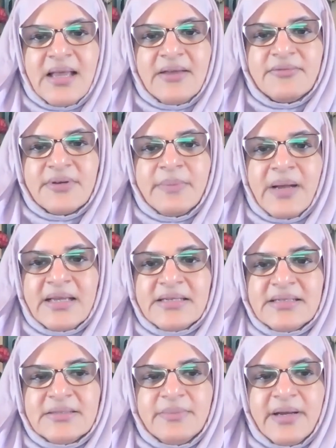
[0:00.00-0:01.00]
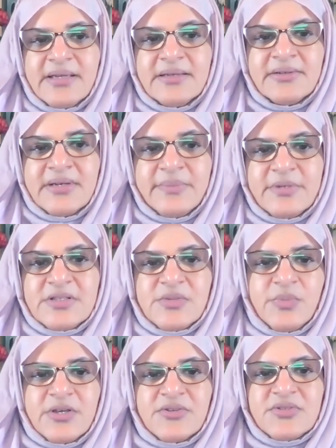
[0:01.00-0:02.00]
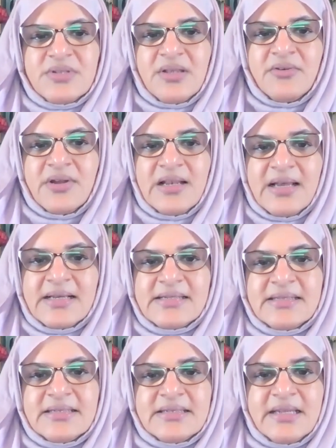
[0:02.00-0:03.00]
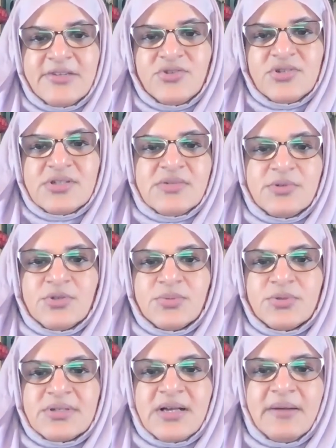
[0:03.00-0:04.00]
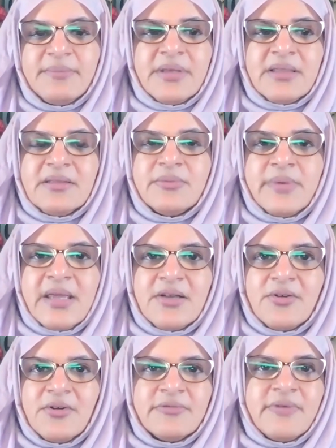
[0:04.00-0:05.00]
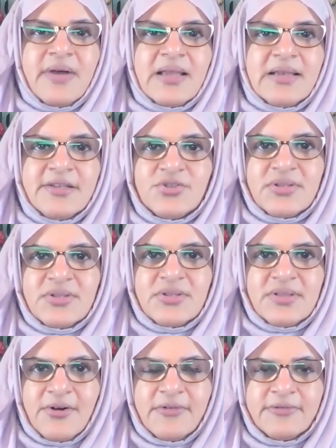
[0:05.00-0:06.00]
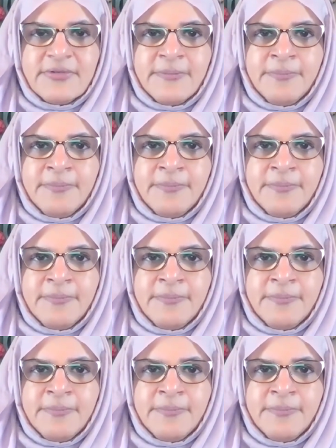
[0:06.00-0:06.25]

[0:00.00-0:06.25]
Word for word: have abided by agreements because they realize the dangers which would come in the wake of violation thereof."